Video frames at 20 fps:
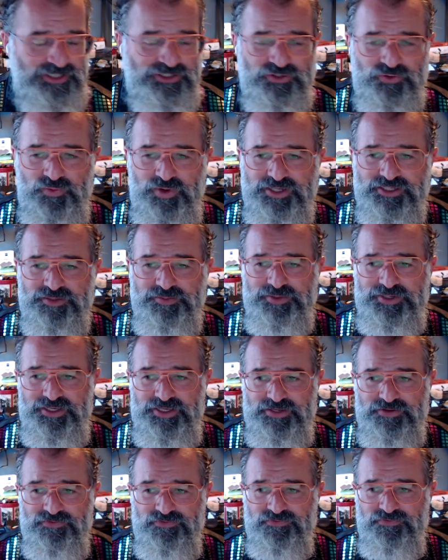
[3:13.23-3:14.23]
it's a
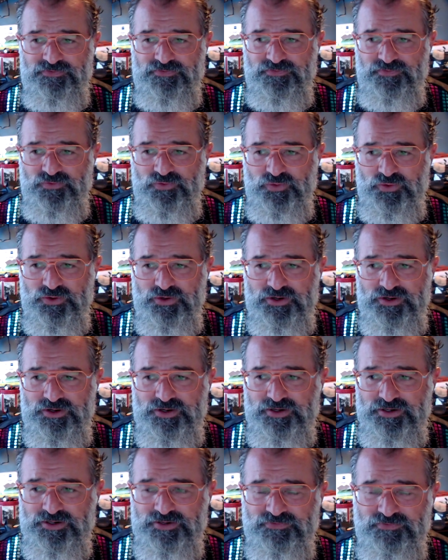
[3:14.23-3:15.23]
recipe
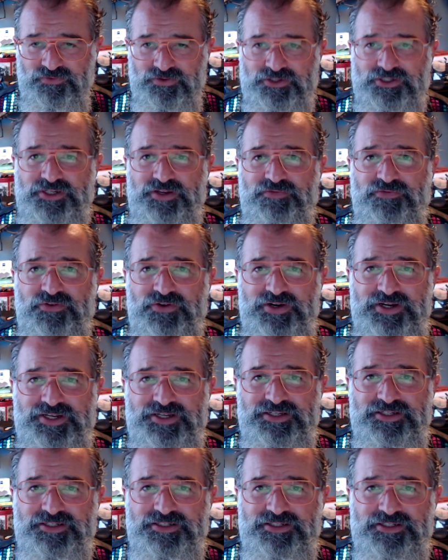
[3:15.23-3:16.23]
for
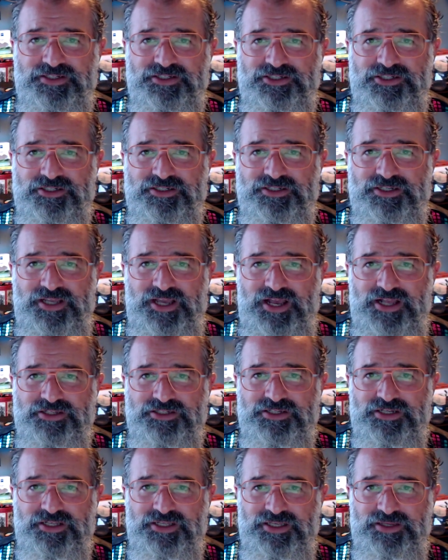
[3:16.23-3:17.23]
suffering, to just
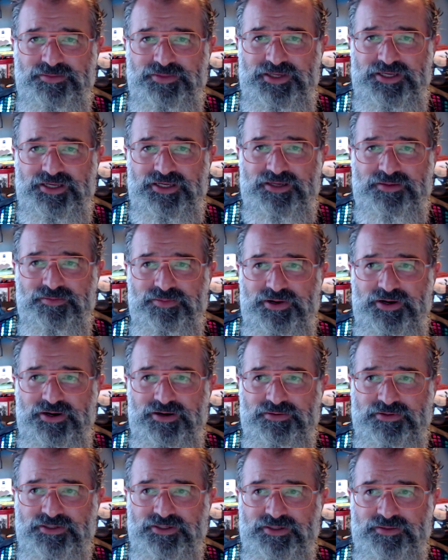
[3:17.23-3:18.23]
constantly be
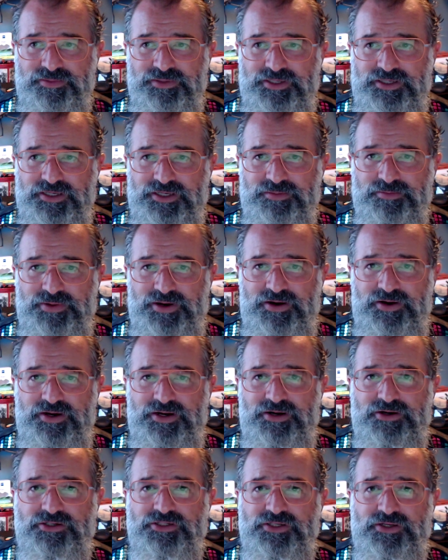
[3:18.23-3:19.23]

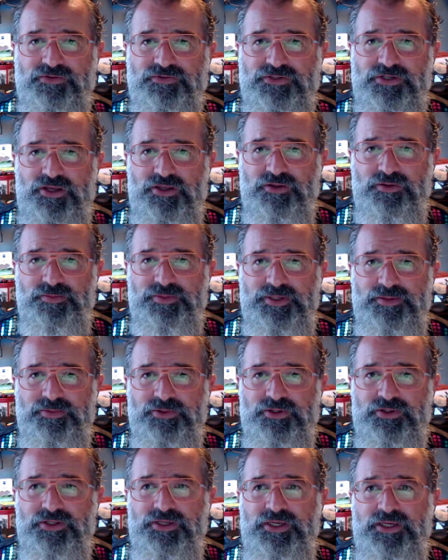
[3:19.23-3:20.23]
comparing ourselves to other
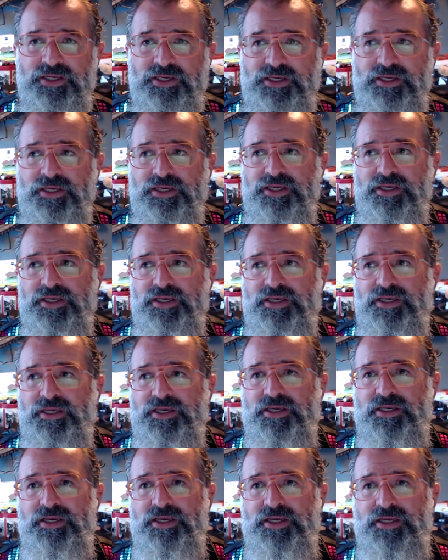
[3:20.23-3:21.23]
people.
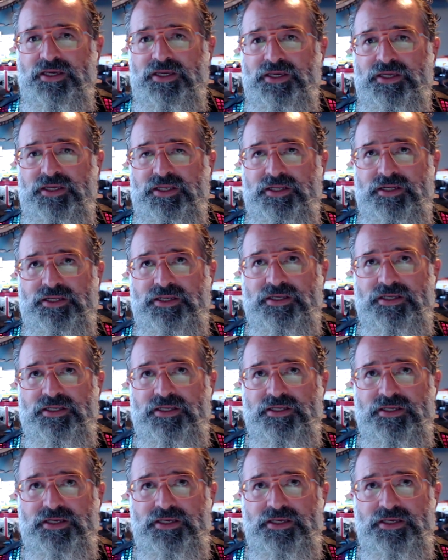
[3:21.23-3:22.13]
And